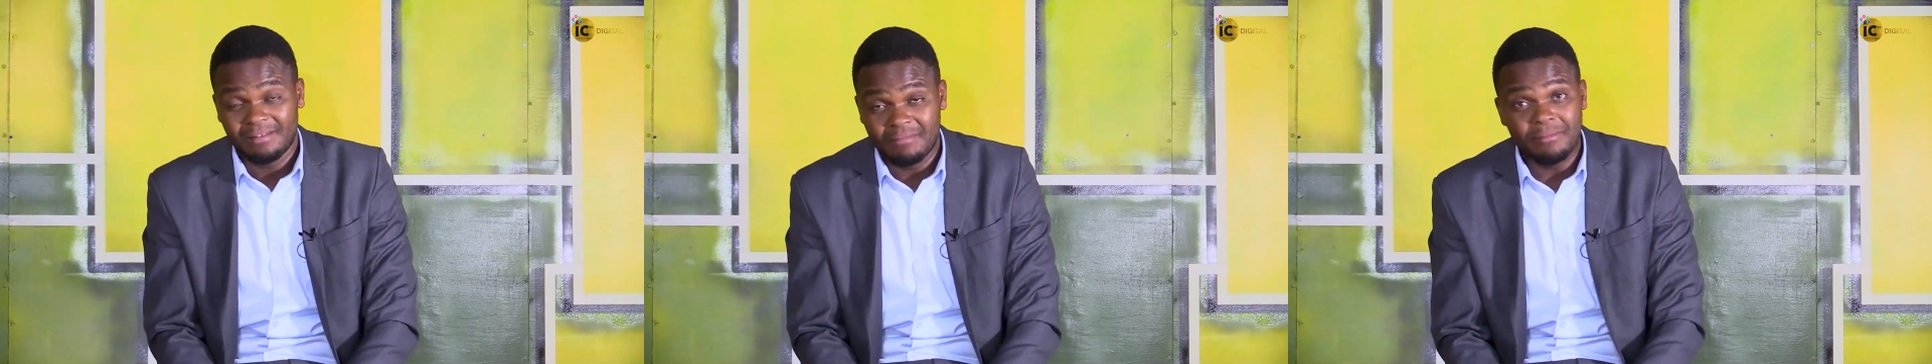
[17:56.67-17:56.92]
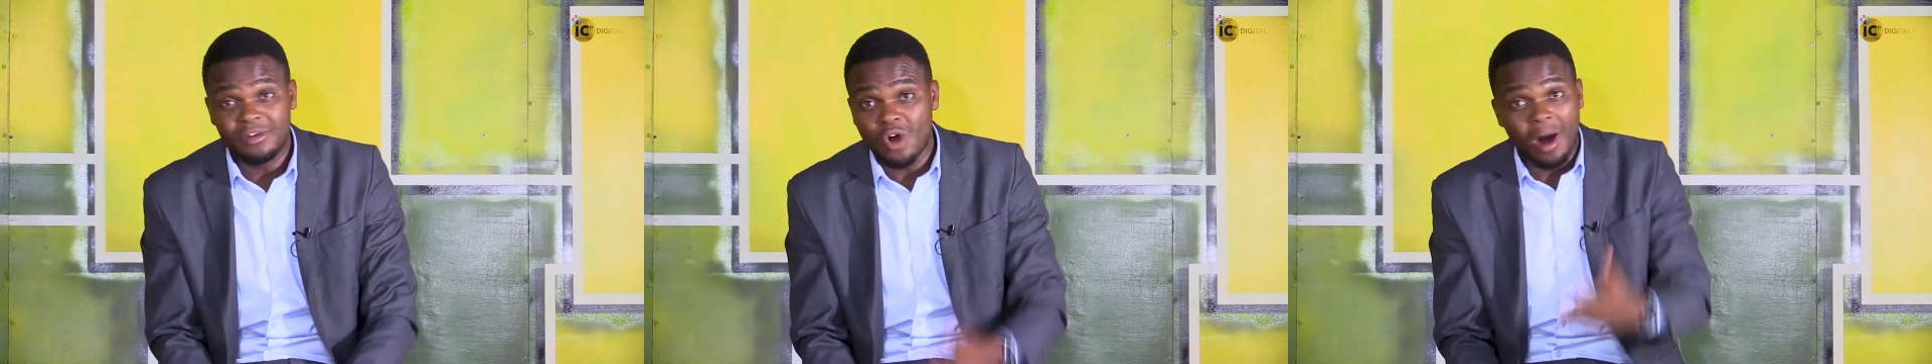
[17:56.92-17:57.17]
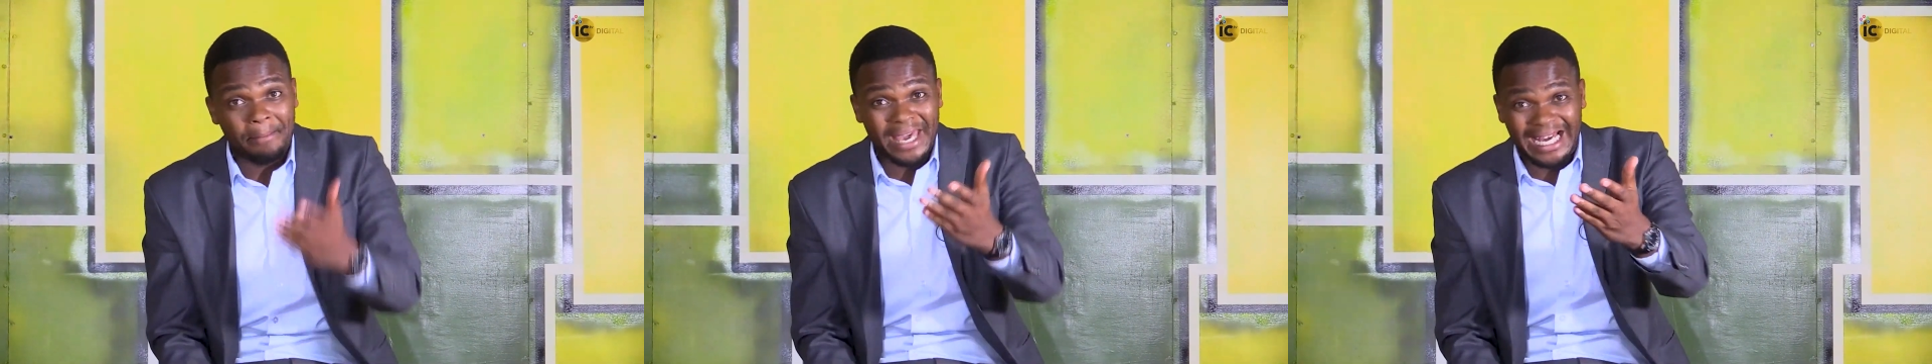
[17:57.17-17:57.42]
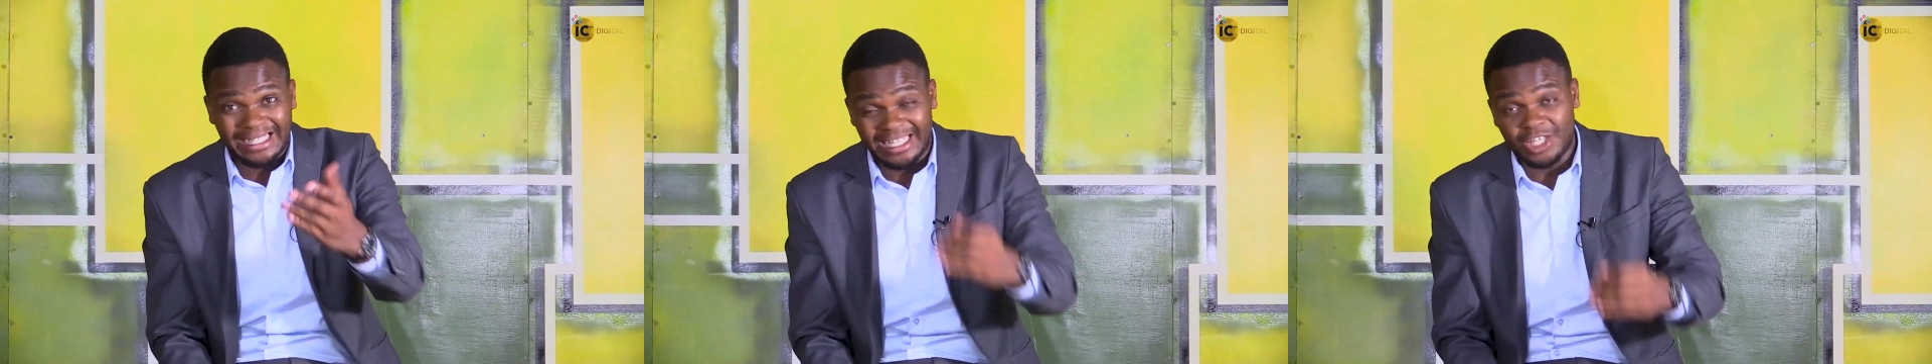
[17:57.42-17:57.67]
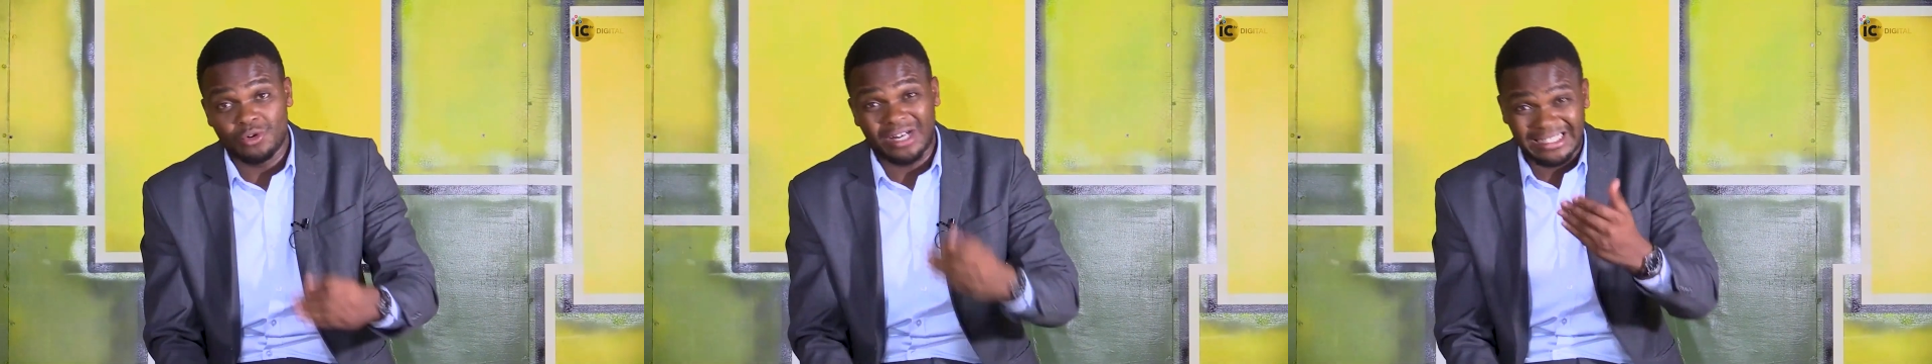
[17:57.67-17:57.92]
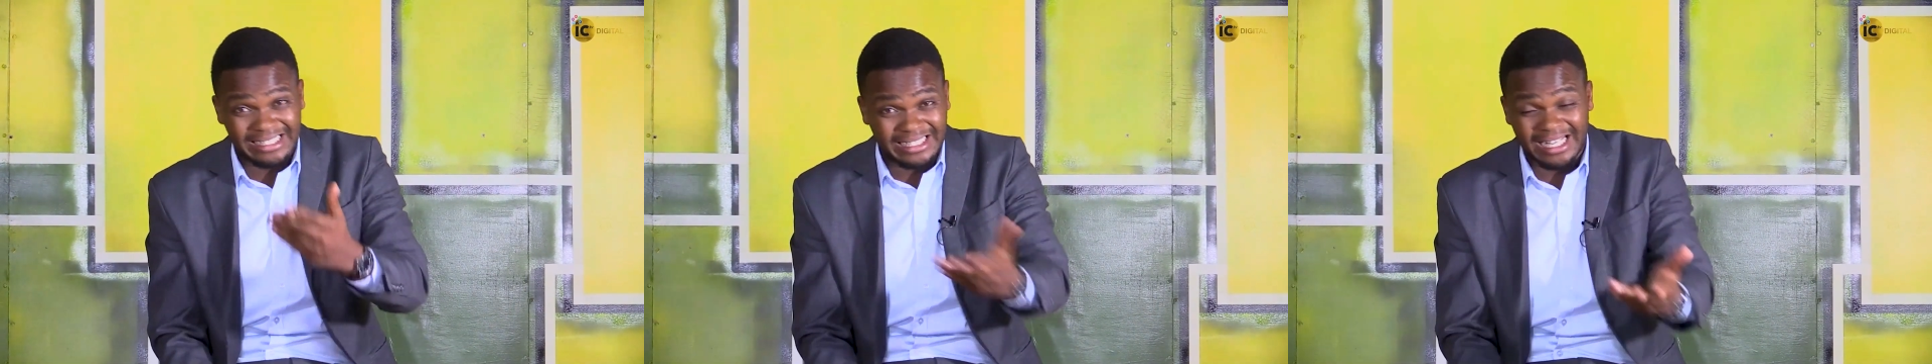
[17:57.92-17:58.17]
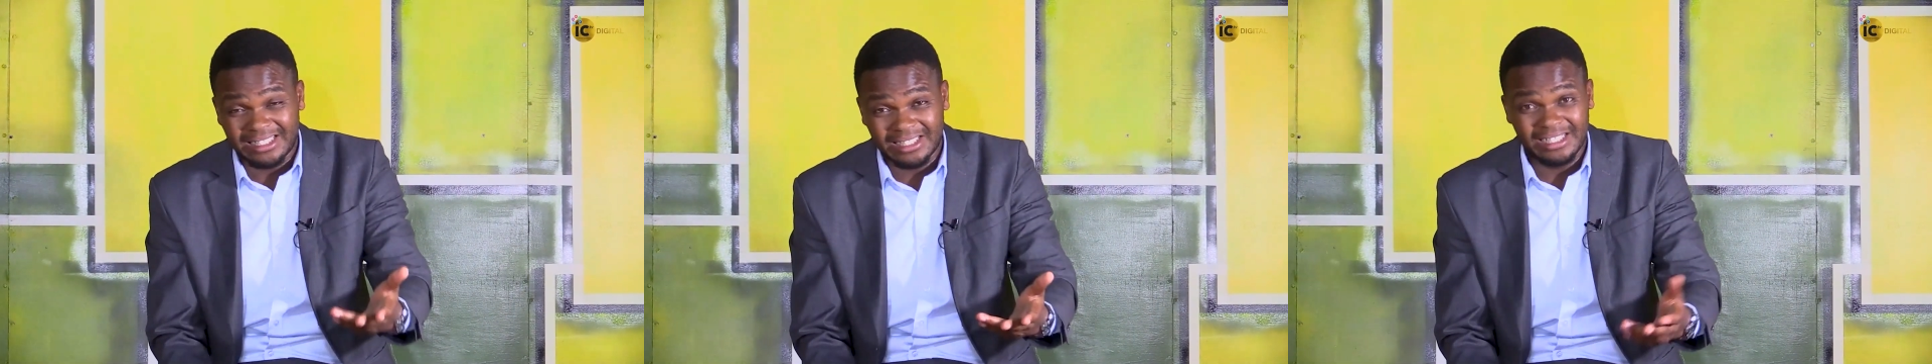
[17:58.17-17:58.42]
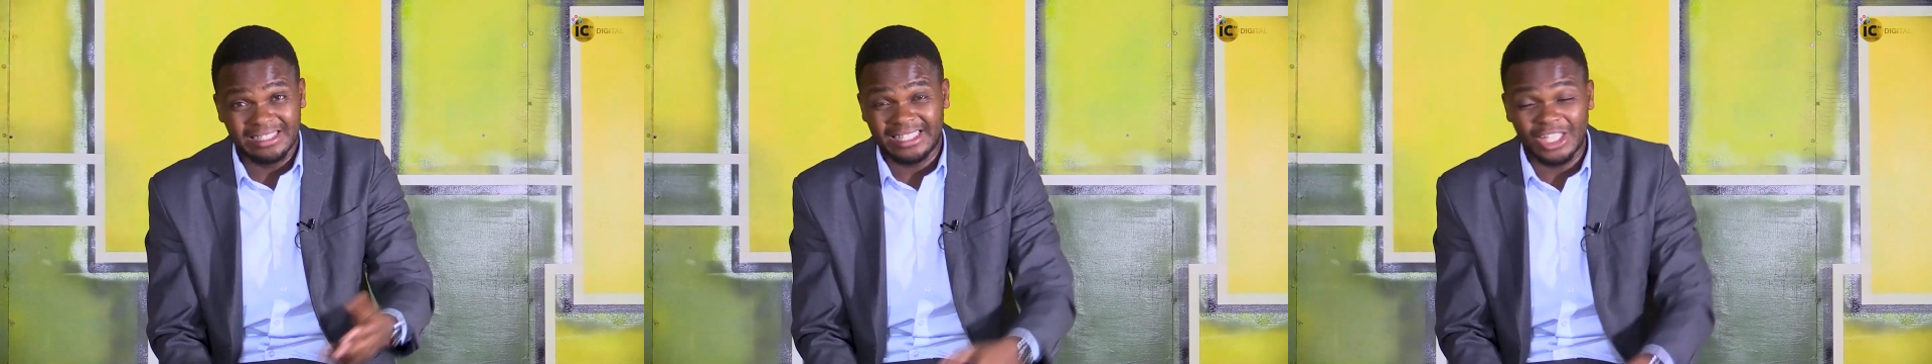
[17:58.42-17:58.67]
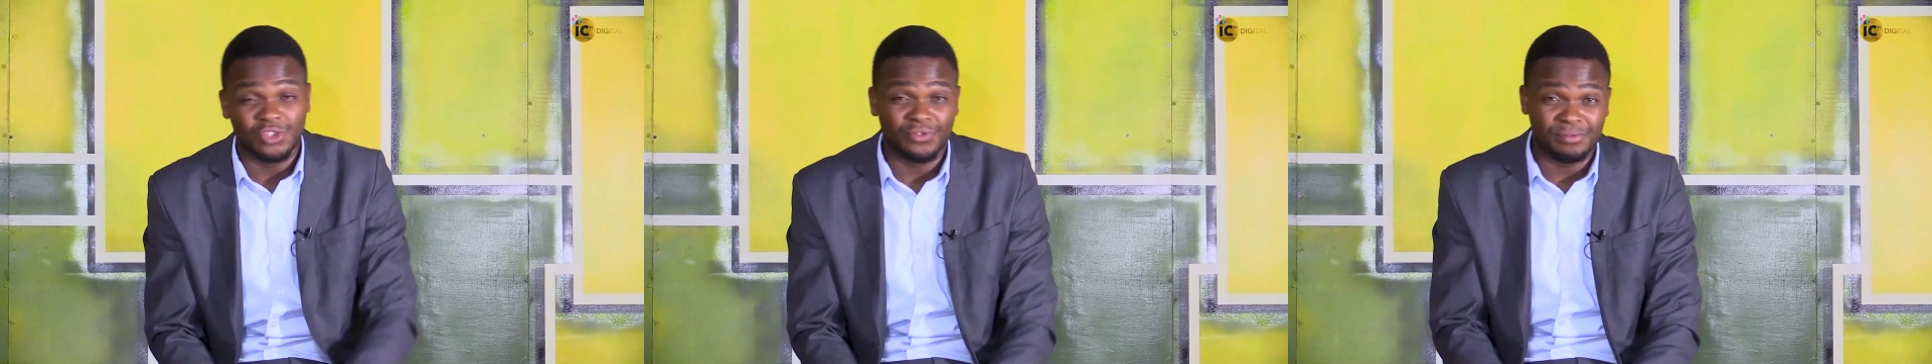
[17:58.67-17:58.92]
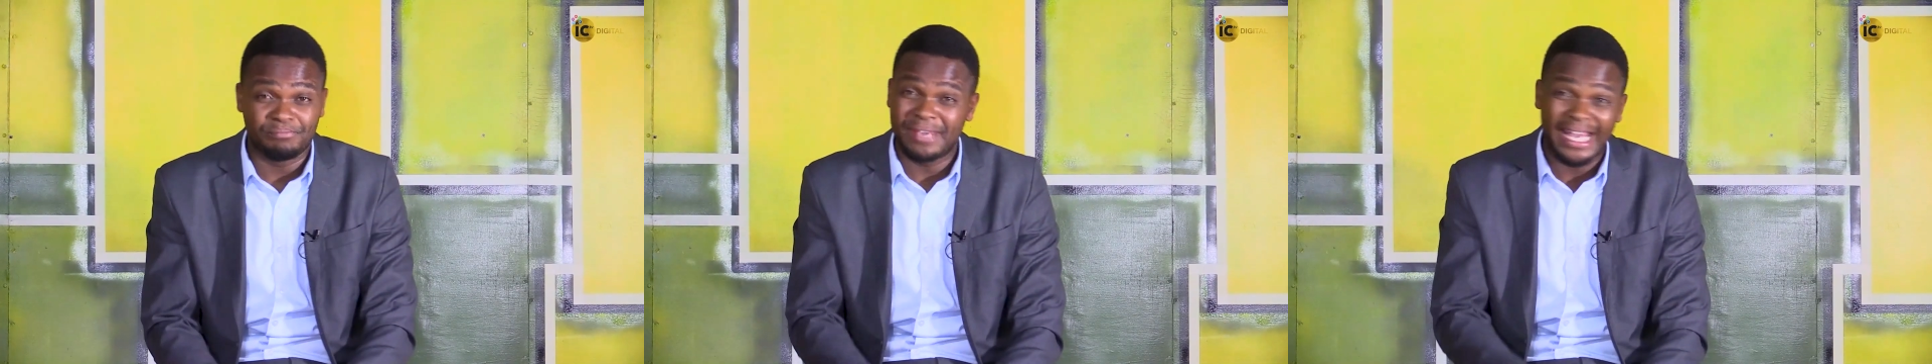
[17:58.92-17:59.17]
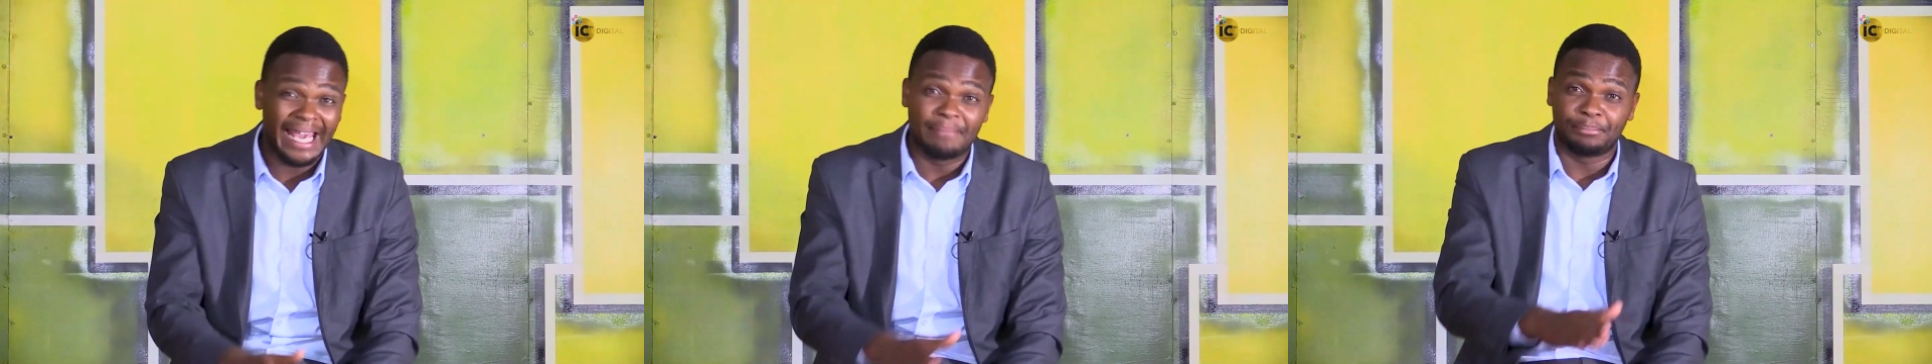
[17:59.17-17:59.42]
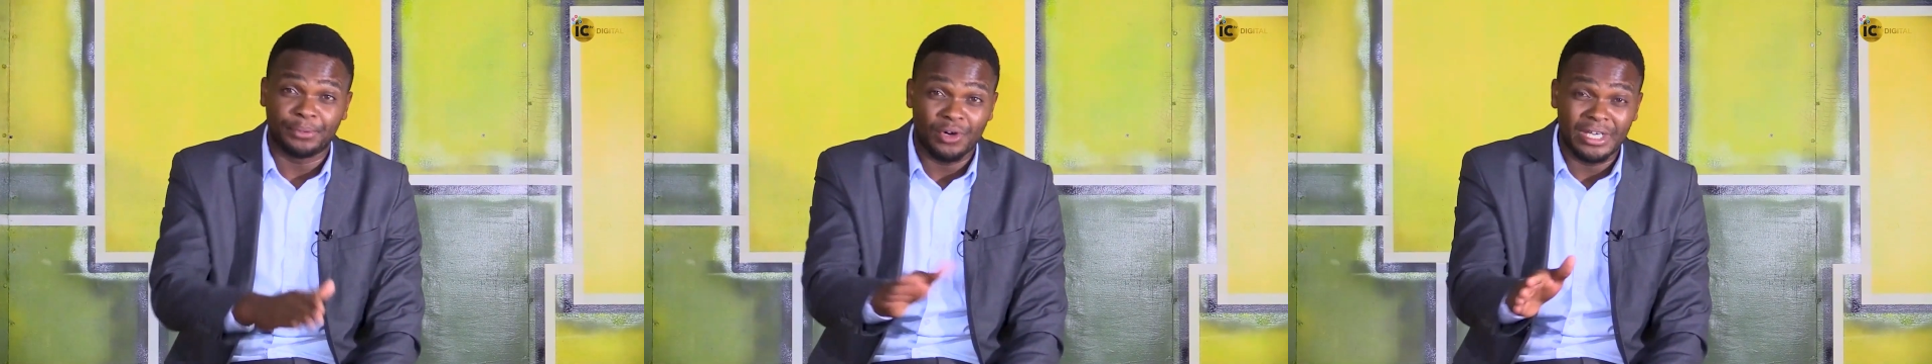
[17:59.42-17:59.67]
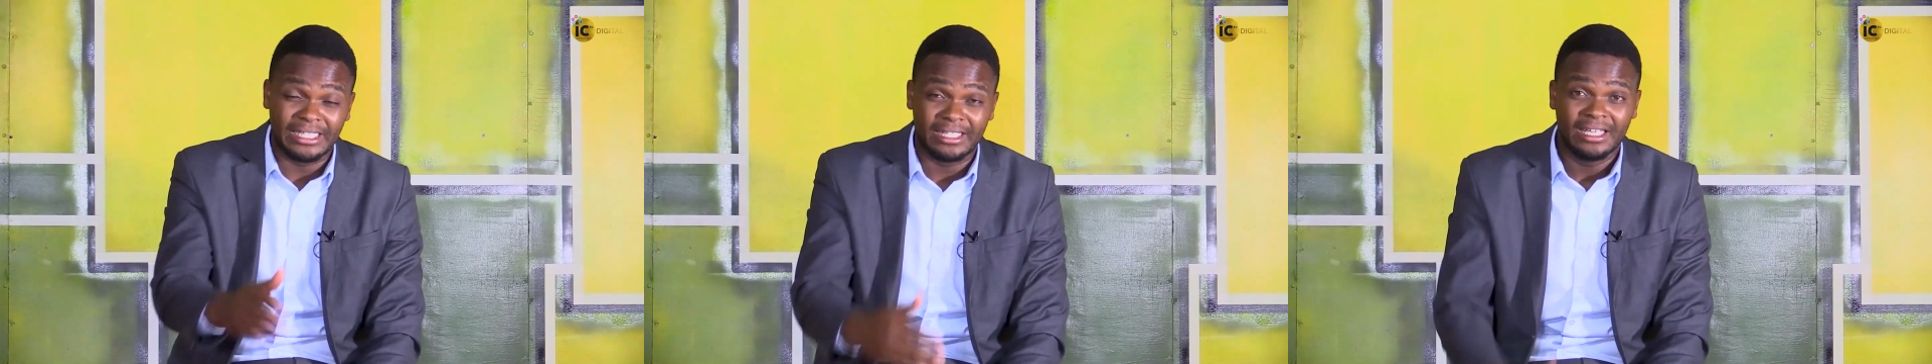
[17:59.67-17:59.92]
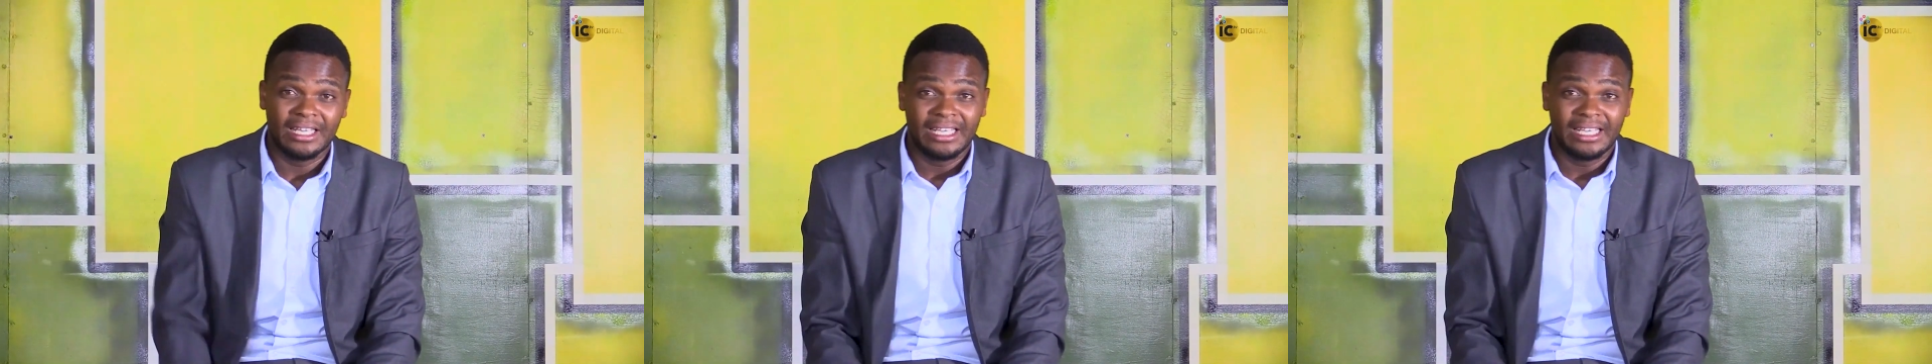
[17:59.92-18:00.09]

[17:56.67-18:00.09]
Maybe you are a mechanic, you can start, instead of being employed